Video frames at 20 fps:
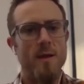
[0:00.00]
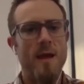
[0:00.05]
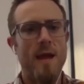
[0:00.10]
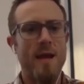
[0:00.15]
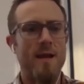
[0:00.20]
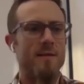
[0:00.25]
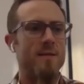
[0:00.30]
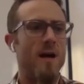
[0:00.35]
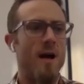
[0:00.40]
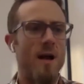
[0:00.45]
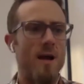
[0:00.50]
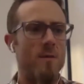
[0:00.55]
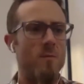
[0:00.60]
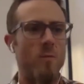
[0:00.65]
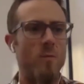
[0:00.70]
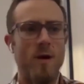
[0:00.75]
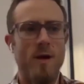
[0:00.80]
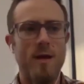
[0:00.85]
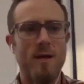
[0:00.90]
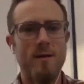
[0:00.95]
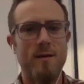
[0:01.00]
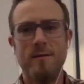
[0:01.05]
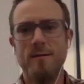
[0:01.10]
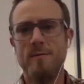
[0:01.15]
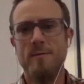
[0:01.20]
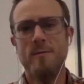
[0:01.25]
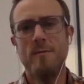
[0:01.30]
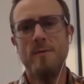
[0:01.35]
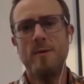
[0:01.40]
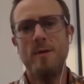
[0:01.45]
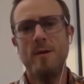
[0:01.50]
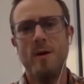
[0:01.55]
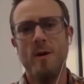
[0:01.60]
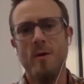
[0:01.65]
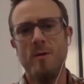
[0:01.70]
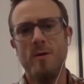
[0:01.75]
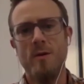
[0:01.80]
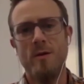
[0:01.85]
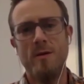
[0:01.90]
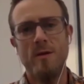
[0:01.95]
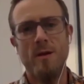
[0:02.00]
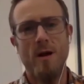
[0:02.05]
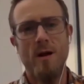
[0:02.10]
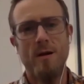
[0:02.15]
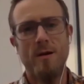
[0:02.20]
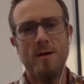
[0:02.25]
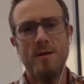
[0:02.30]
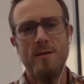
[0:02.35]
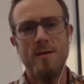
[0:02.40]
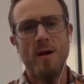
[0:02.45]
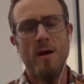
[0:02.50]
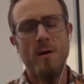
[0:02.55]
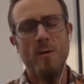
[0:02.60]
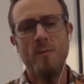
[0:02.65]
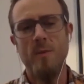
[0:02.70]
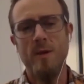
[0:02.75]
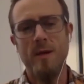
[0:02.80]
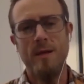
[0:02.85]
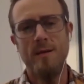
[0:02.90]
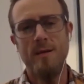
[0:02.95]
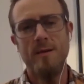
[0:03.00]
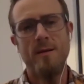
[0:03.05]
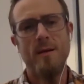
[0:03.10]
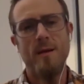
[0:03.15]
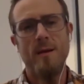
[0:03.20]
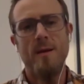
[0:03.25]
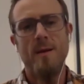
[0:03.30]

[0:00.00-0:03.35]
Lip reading: at a time when, you're young and dumb. And,